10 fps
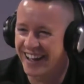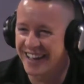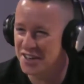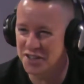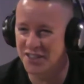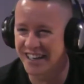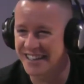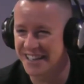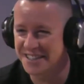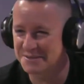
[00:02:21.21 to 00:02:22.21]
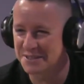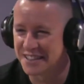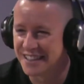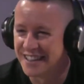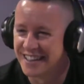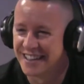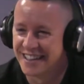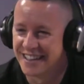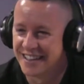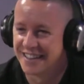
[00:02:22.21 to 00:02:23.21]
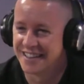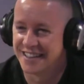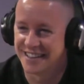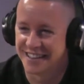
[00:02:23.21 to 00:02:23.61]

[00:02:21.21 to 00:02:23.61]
Unrecognisable. I think I was too insecure